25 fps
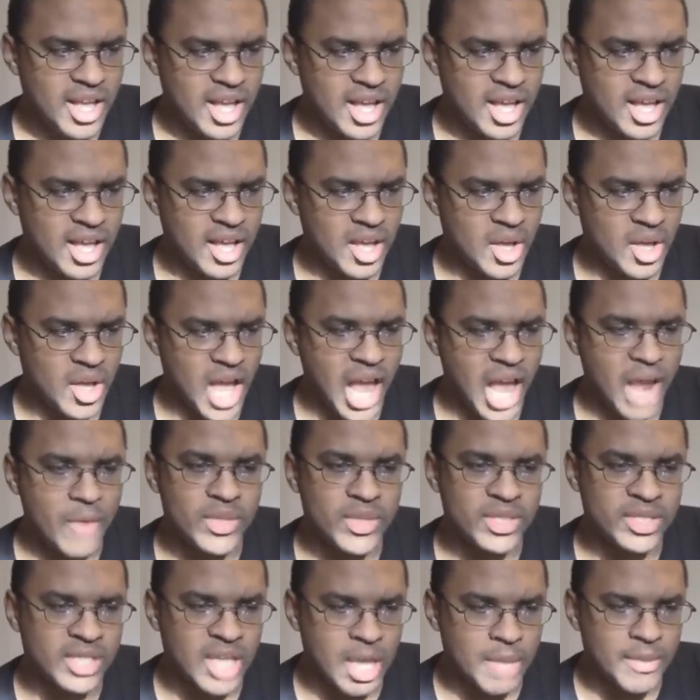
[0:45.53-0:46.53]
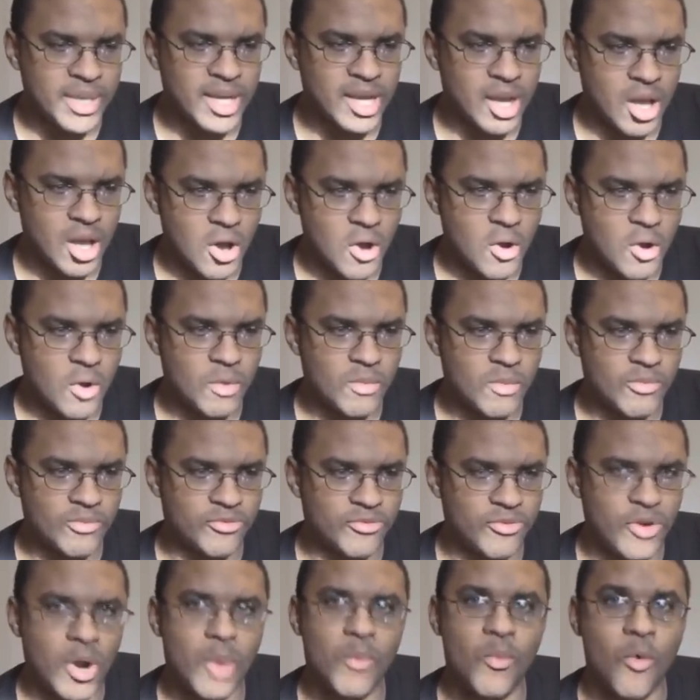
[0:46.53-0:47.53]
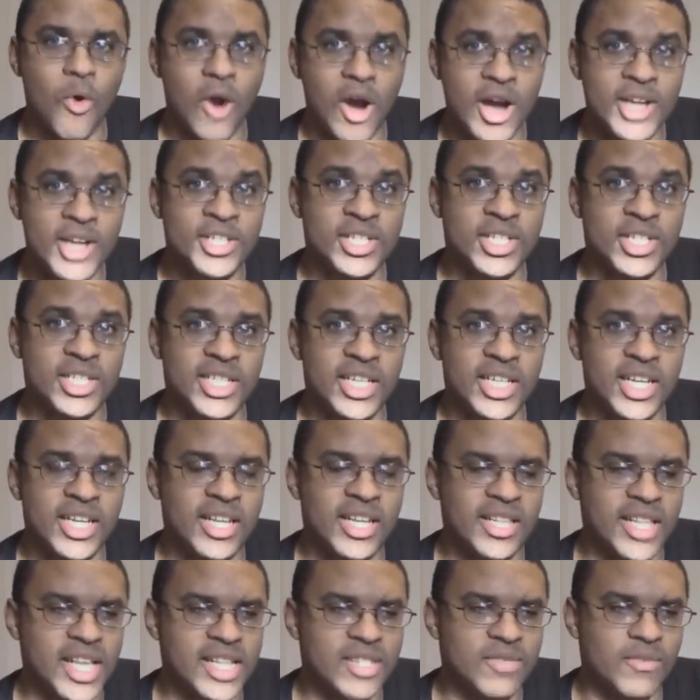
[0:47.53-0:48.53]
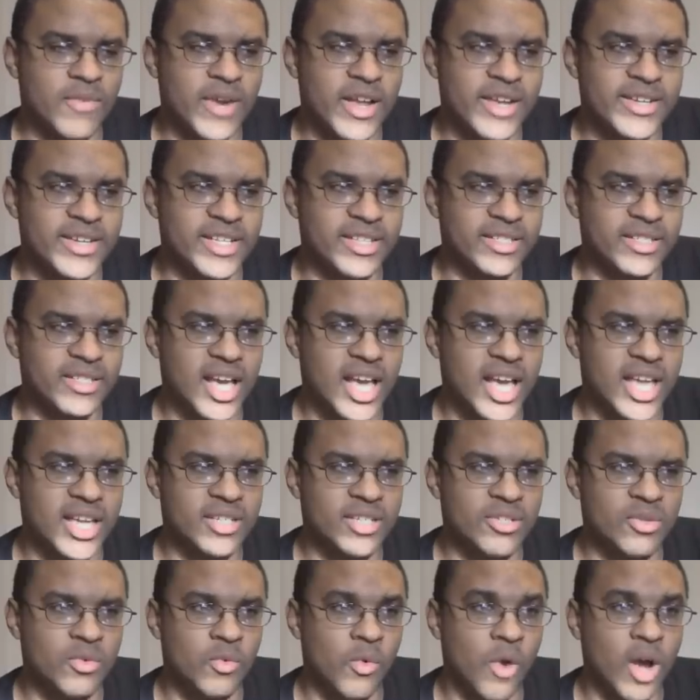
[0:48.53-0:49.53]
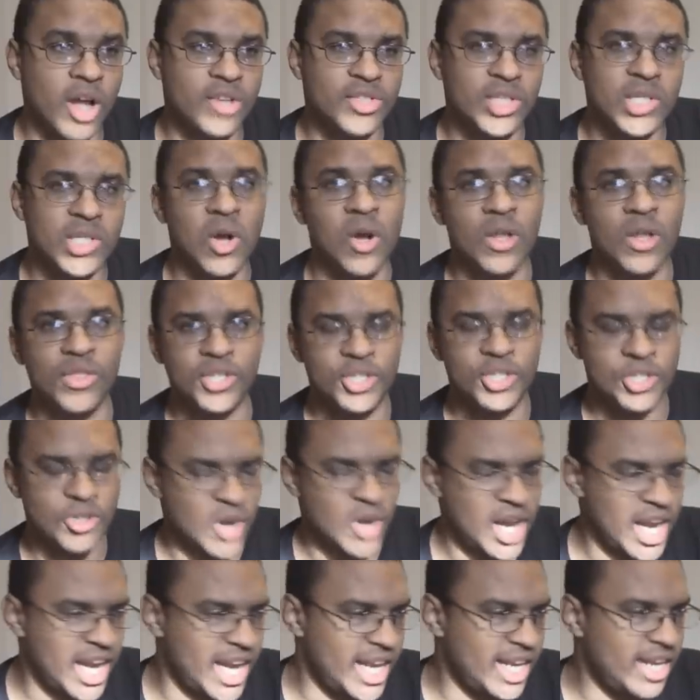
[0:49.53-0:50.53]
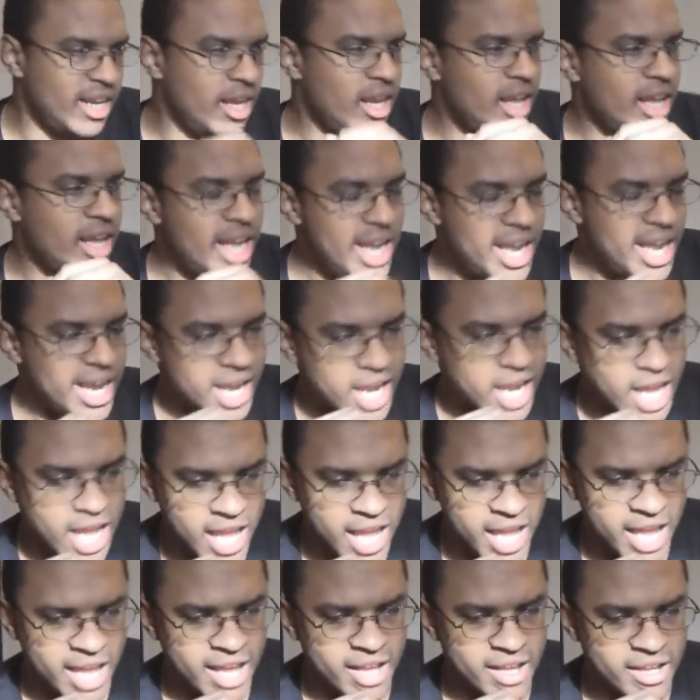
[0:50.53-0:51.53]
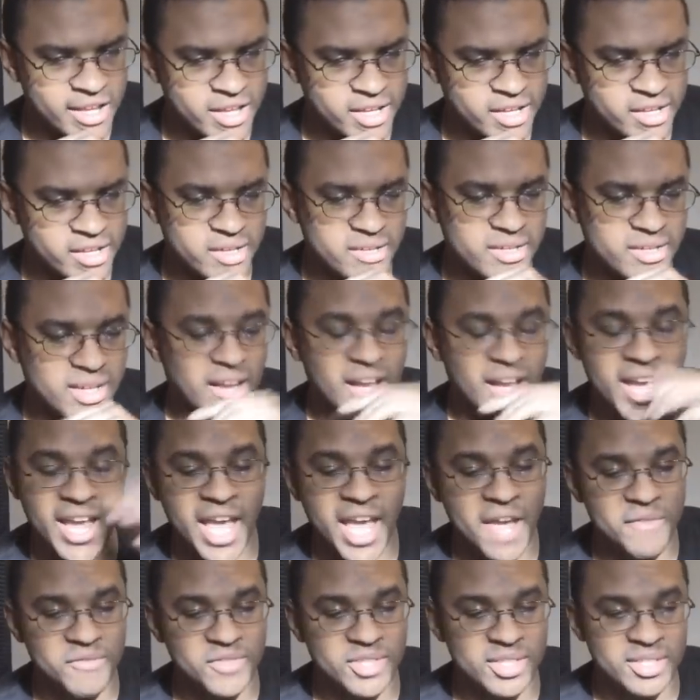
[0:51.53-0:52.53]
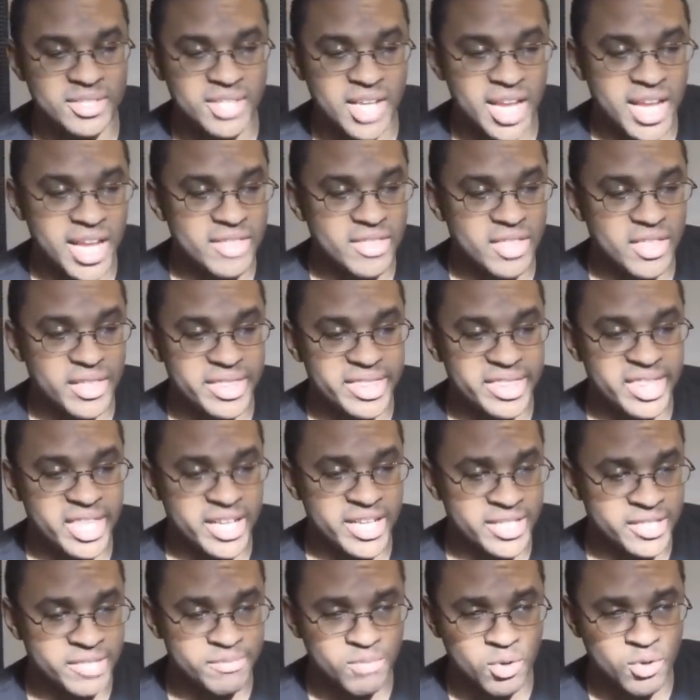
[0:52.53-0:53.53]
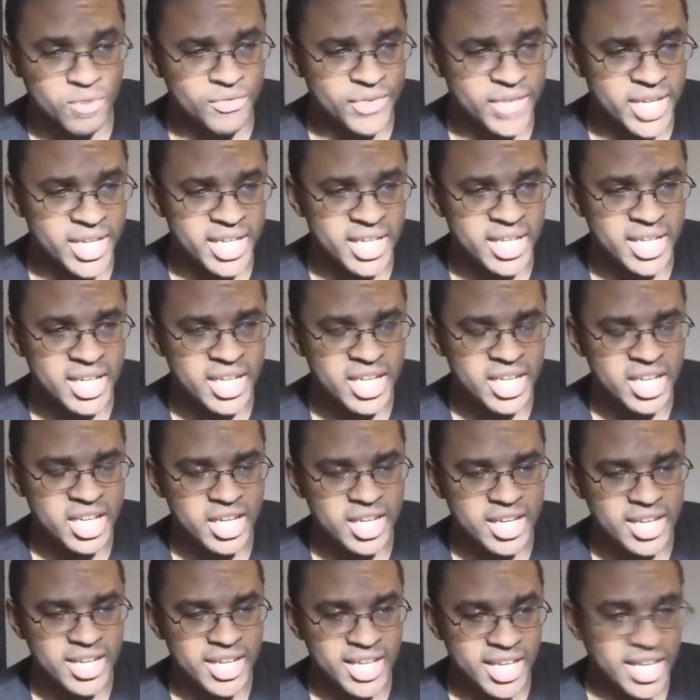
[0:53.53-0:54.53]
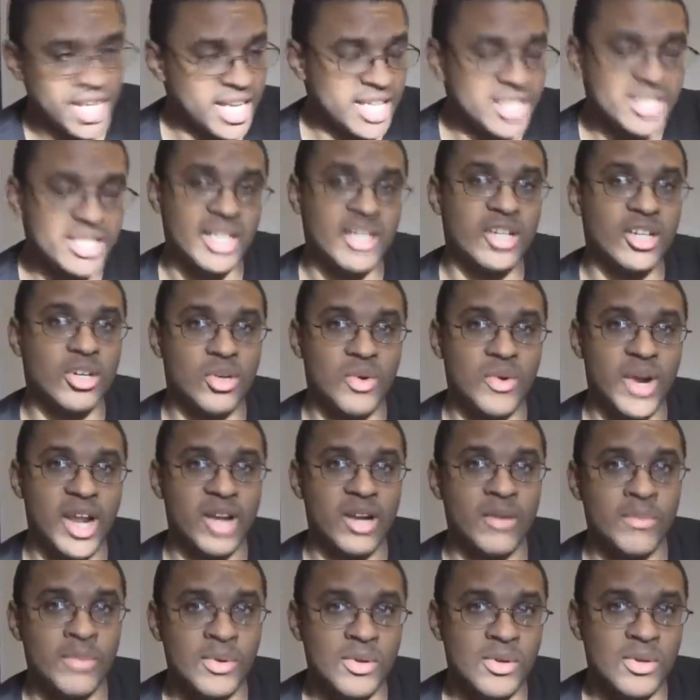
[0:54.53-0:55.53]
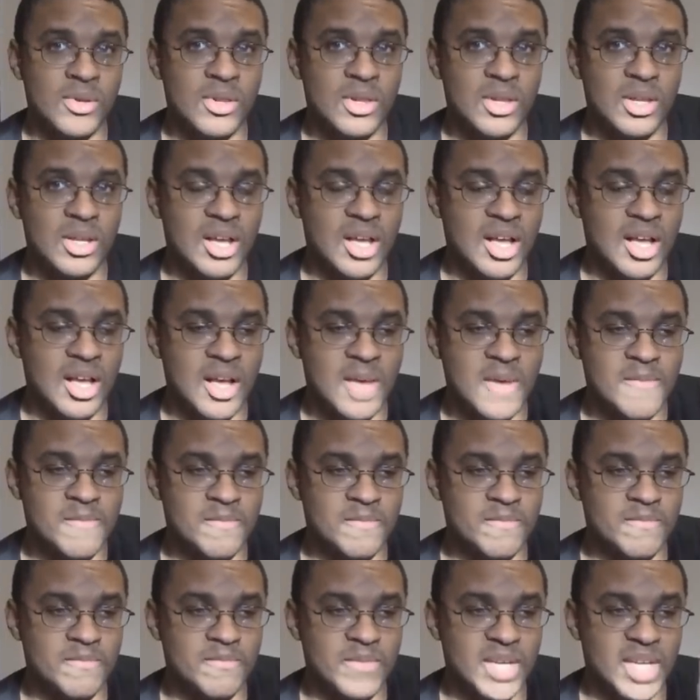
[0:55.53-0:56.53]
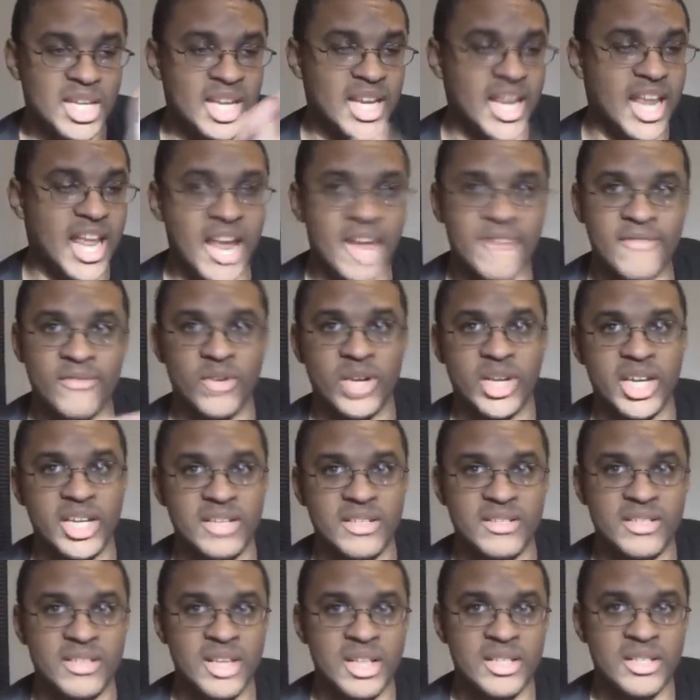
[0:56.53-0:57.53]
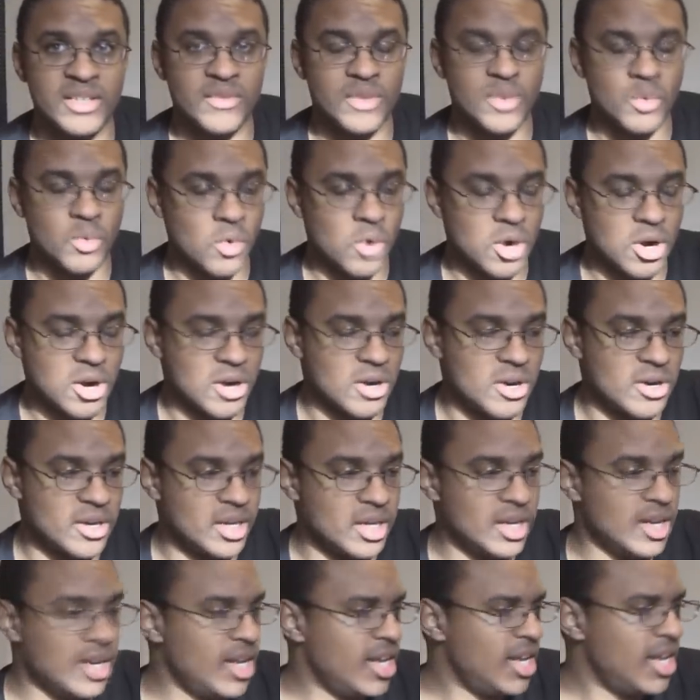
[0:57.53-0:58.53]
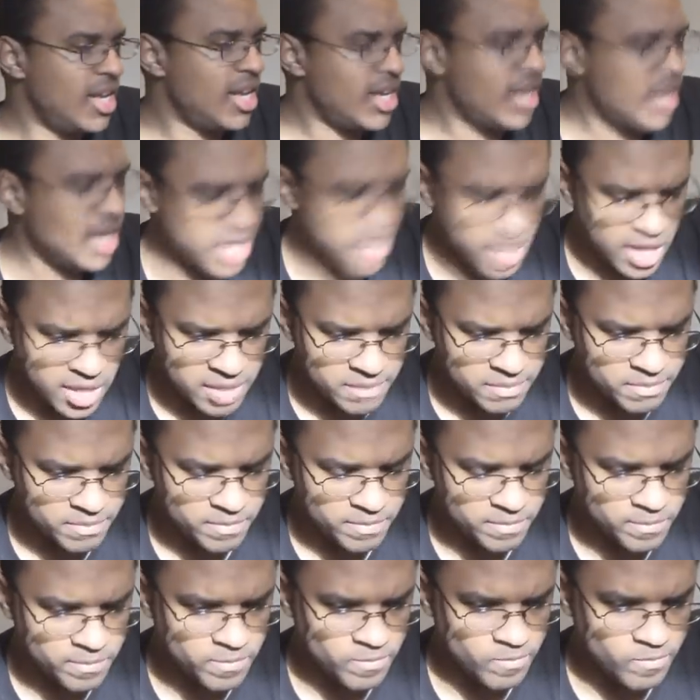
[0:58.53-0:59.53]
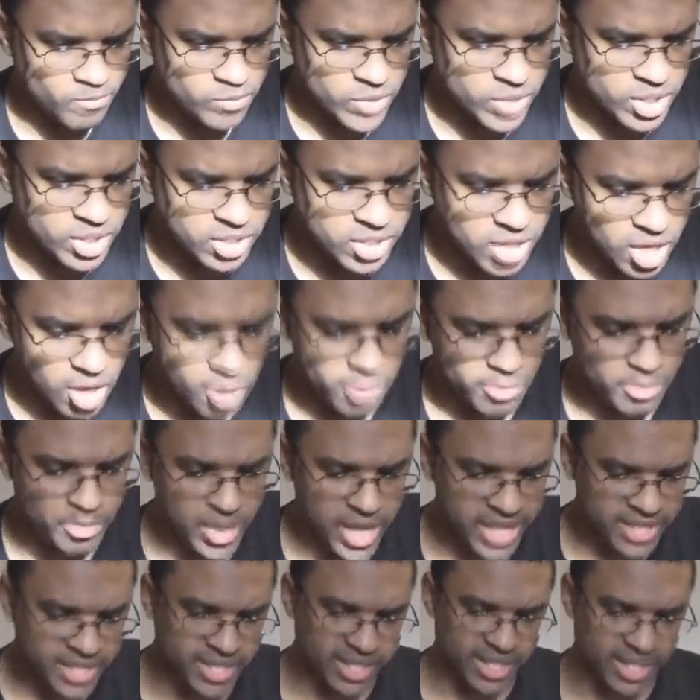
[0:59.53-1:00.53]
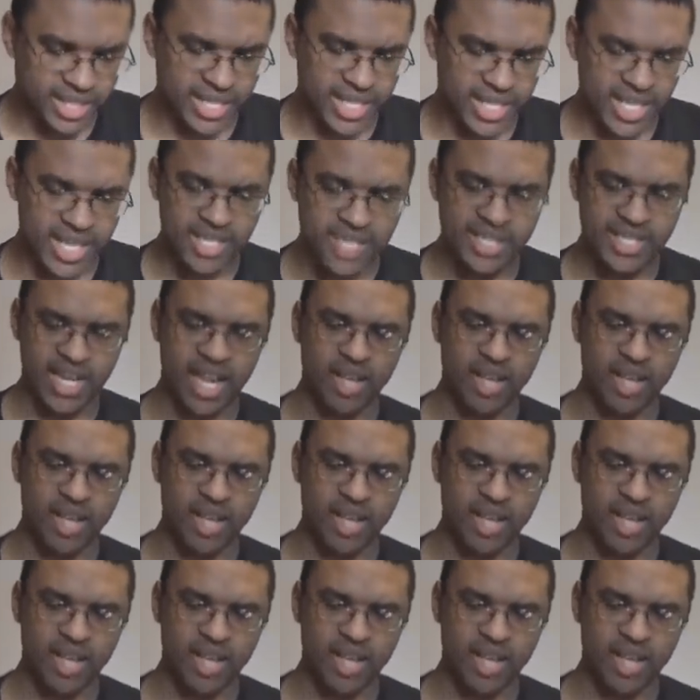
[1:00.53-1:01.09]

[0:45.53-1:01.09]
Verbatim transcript: I was coming home from Washington, and that's when I decided to watch it on the train. And I have to say that this movie is incredible in every sense of the word. So basically it